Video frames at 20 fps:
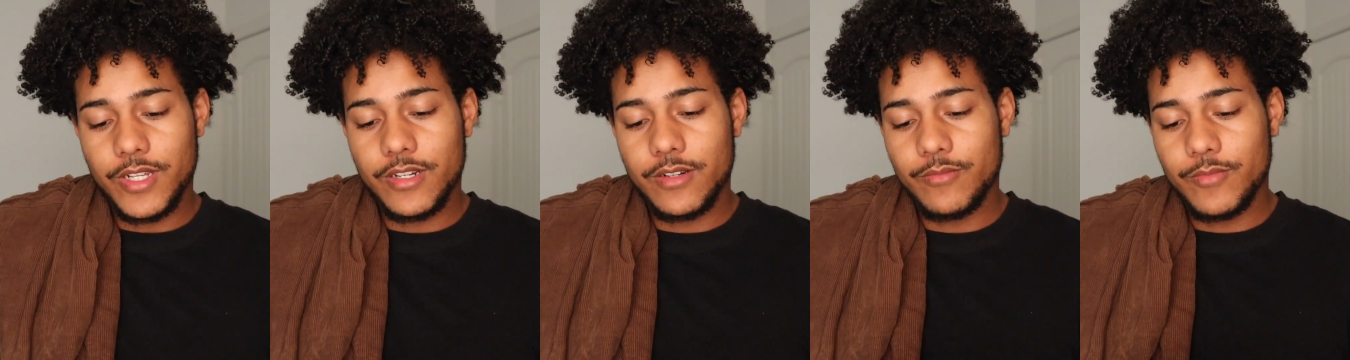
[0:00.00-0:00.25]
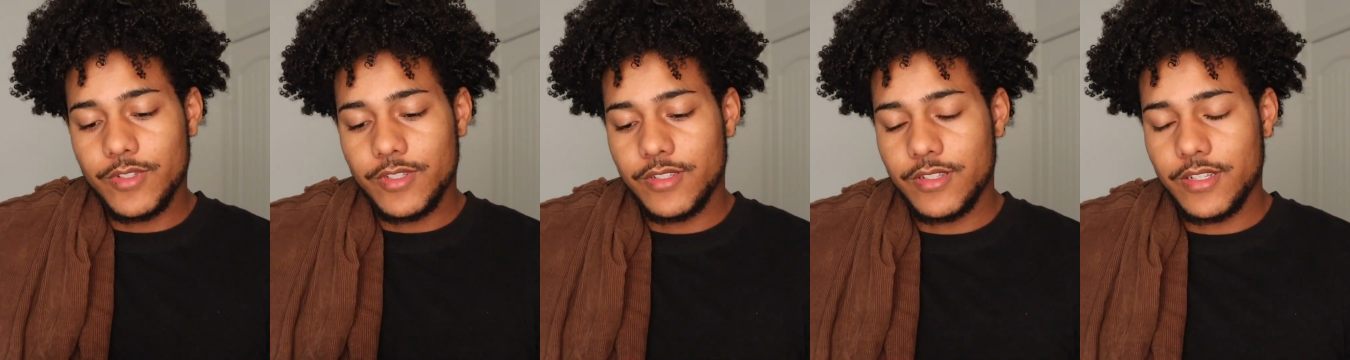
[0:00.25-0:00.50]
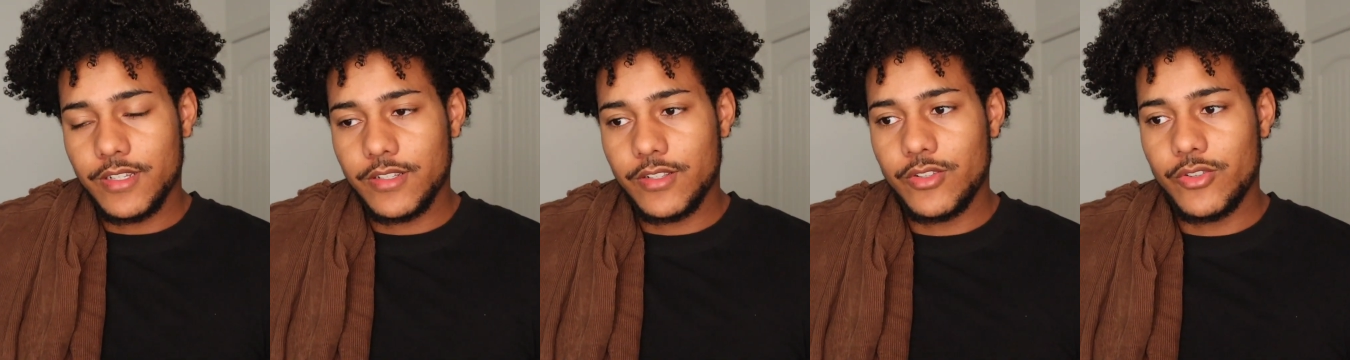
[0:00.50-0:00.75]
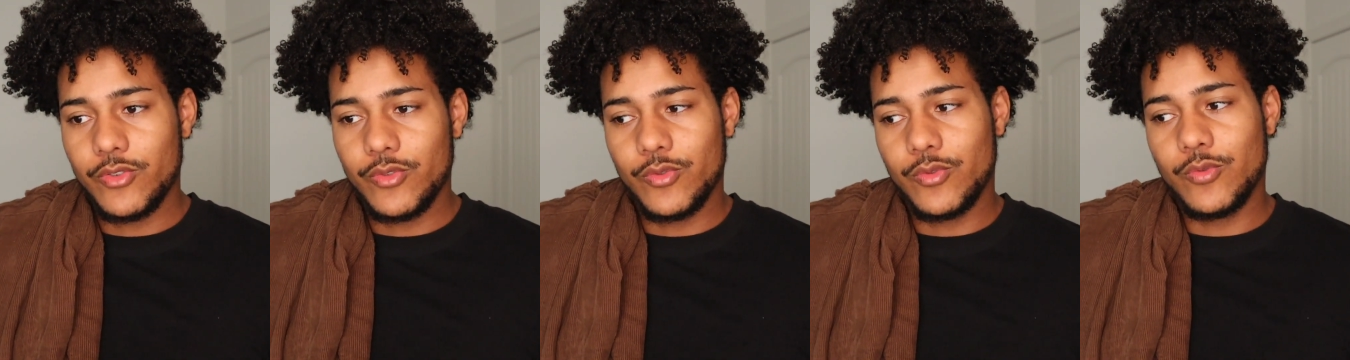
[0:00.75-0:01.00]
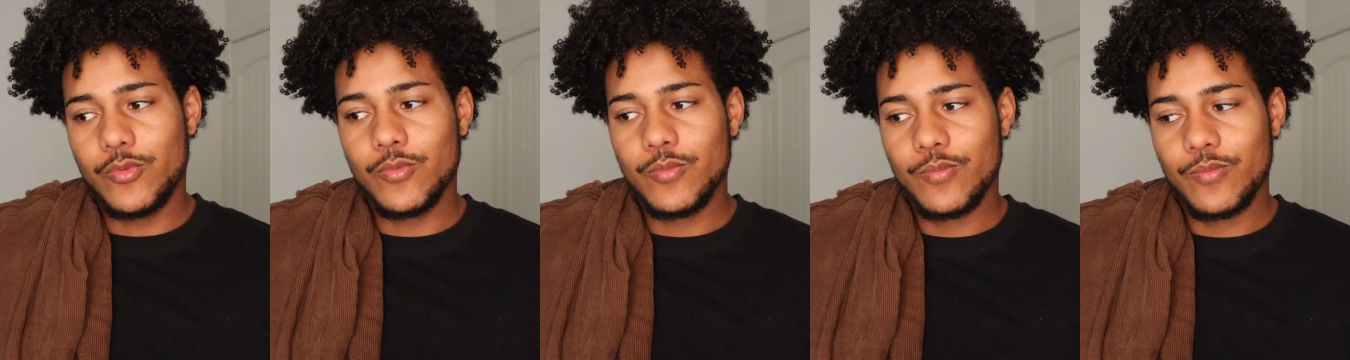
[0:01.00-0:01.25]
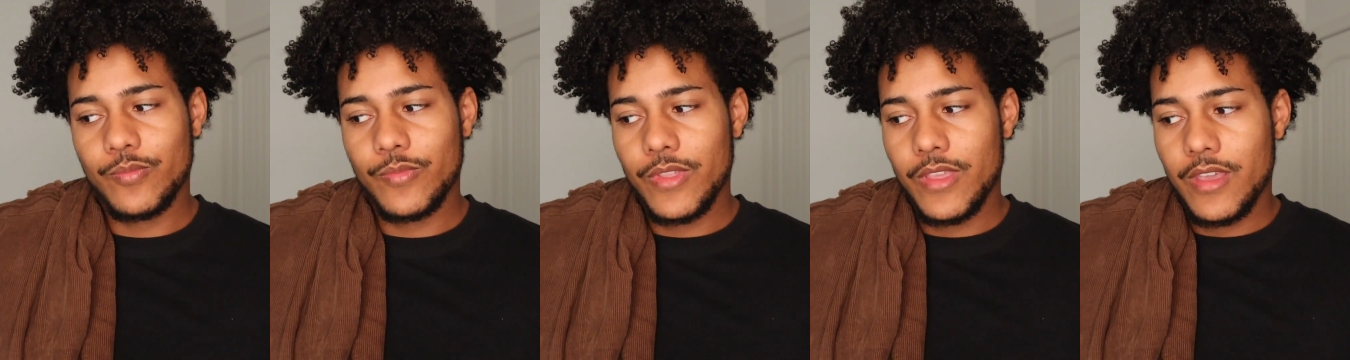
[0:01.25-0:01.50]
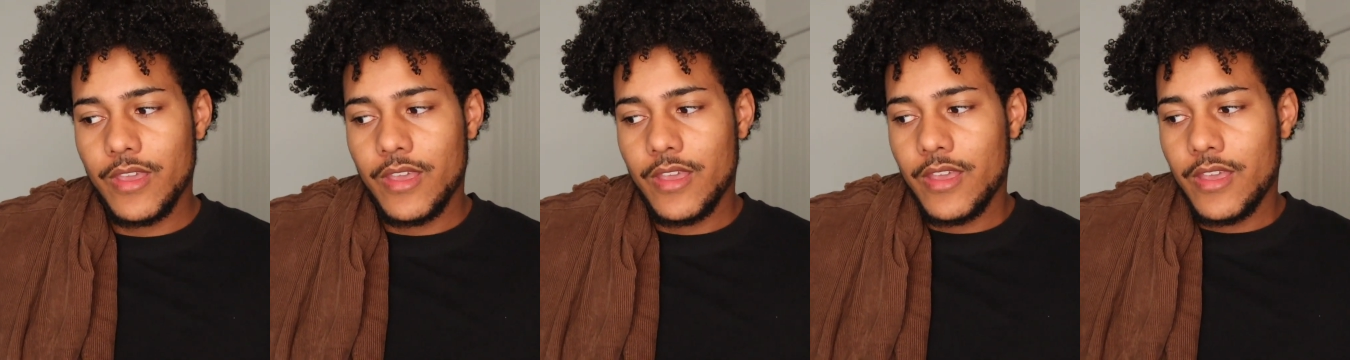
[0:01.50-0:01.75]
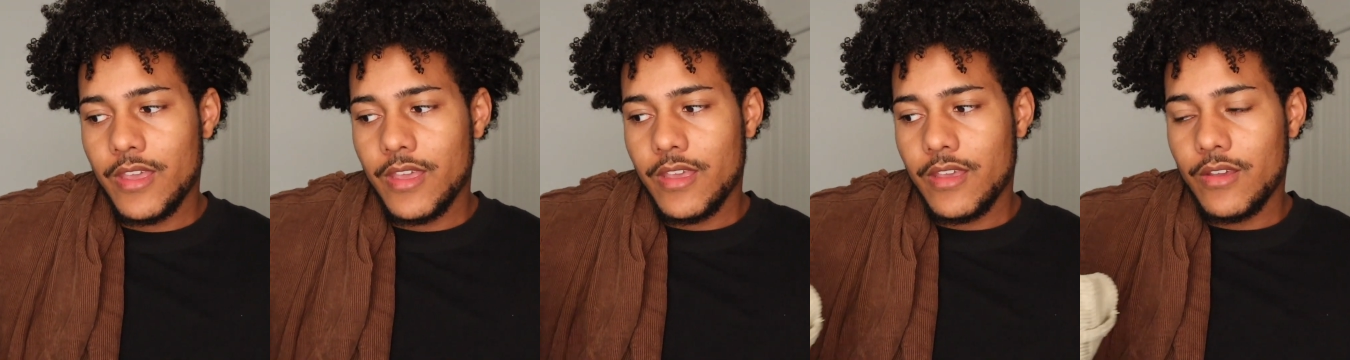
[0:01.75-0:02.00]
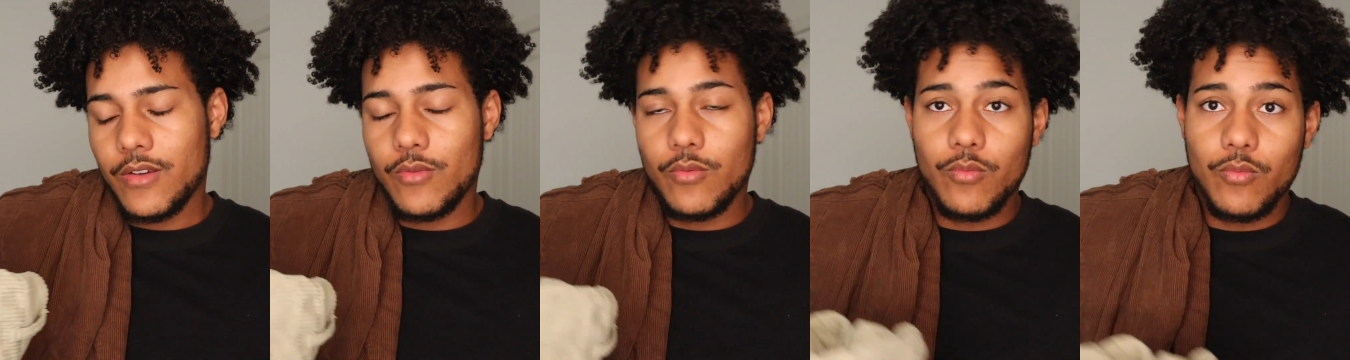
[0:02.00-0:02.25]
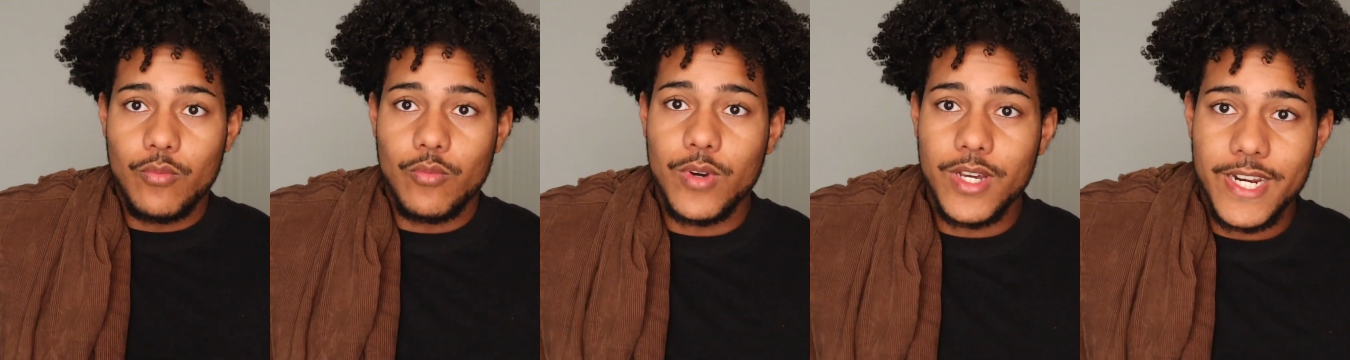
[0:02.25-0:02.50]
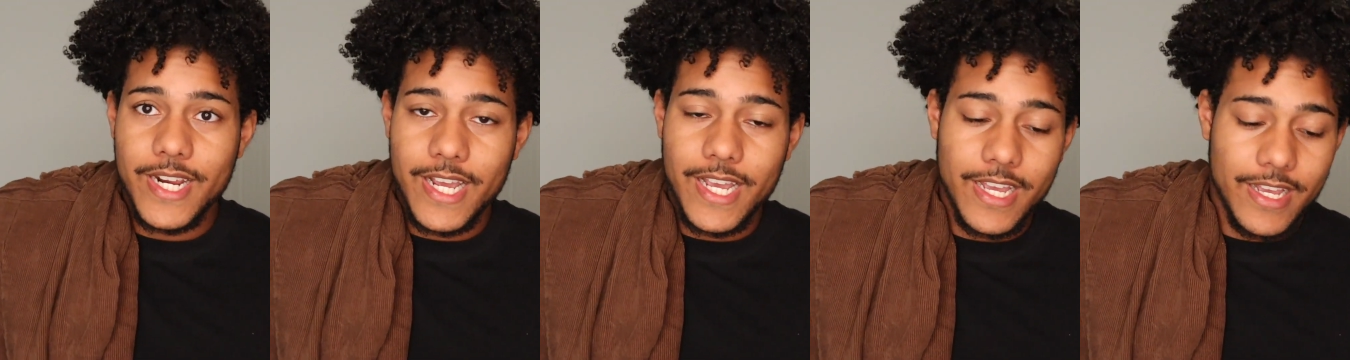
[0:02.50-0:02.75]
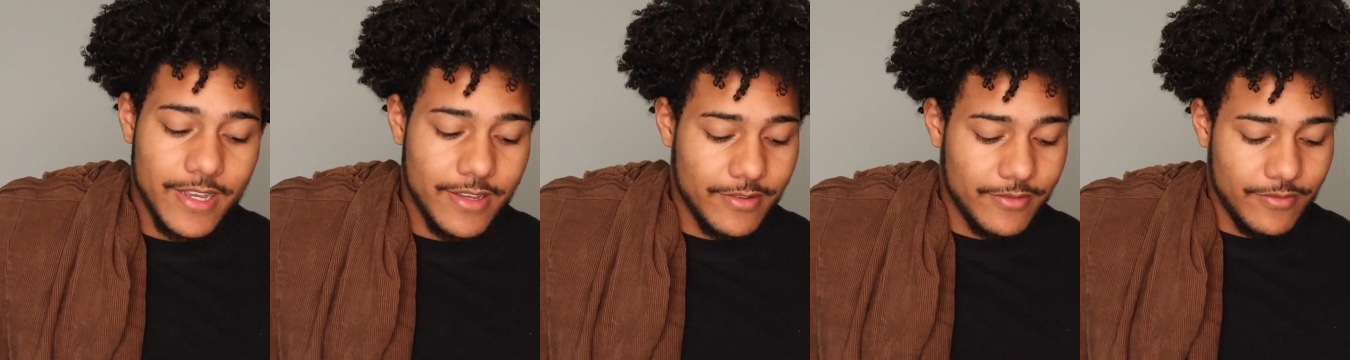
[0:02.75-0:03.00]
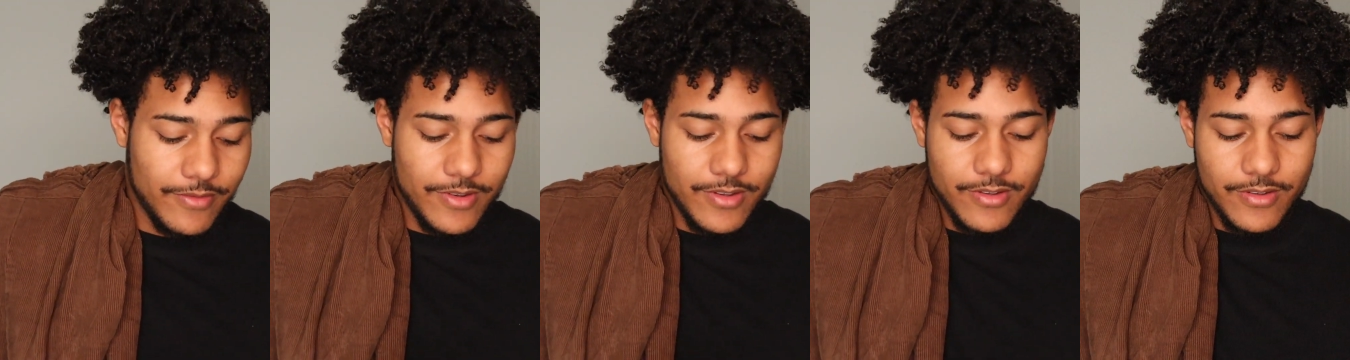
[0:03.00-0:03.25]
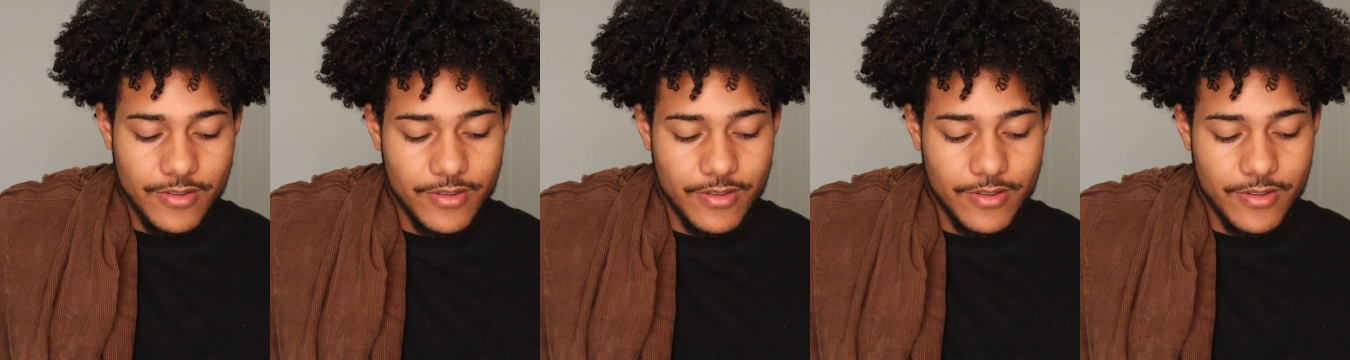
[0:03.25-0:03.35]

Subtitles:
I'm gonna stick to what I have.